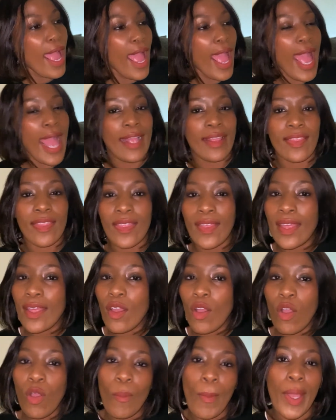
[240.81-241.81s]
and think,
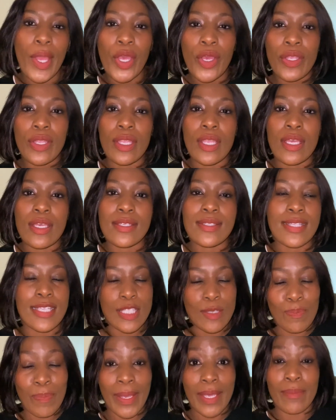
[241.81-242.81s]
oh my goodness, this
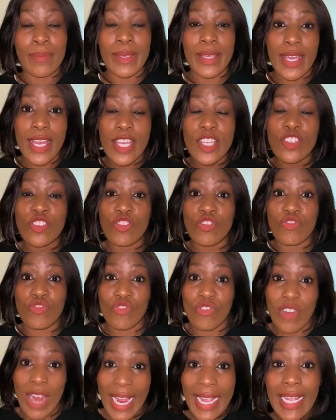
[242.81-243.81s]
baby is
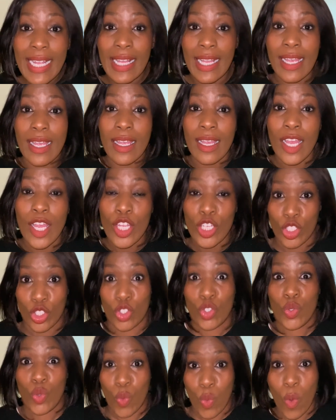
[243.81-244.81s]
struggling
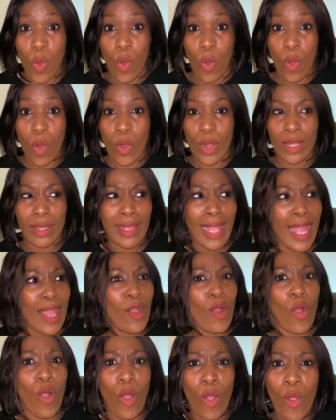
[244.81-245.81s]
to walk. Like,
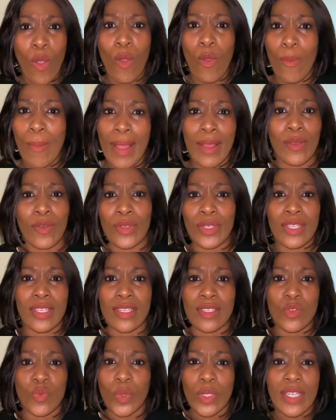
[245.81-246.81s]
oh my
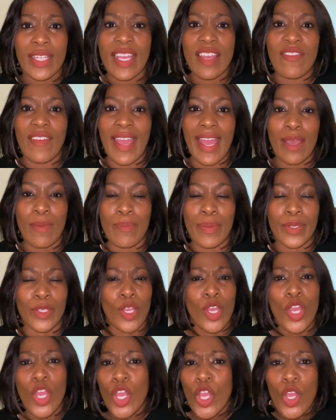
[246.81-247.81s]
goodness, will it ever happen?
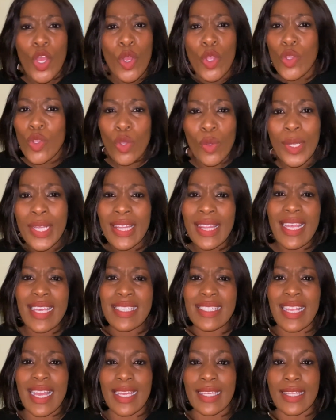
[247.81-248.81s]
No one thinks
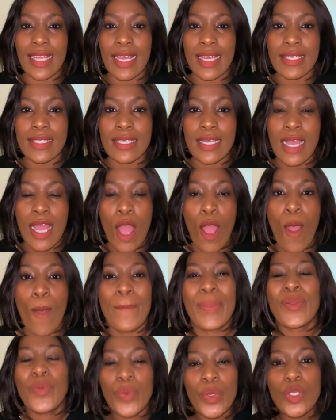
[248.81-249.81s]
like that.
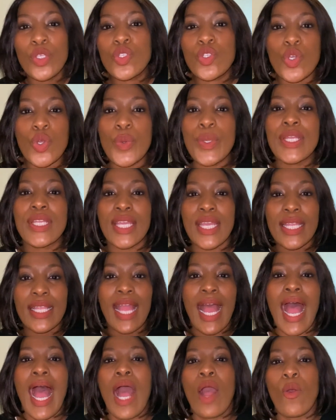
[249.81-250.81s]
But we do it in
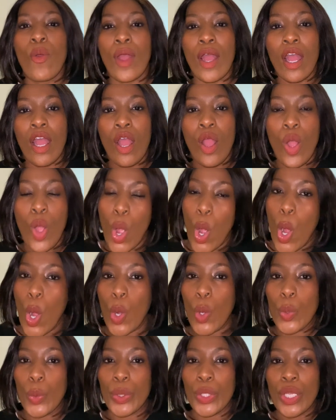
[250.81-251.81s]
our
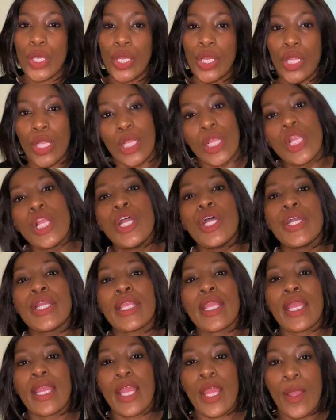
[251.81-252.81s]
own
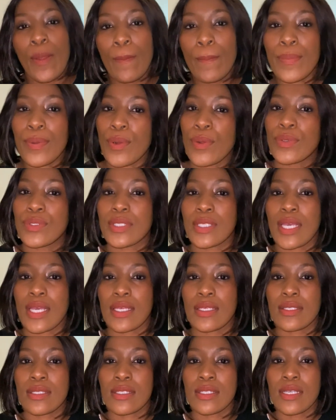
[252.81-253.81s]
learning
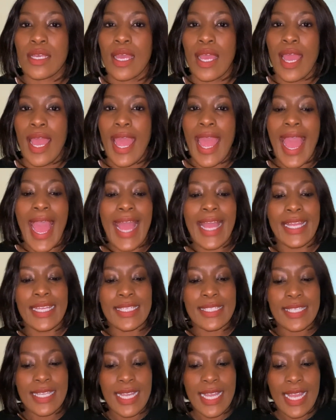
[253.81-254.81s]
process. And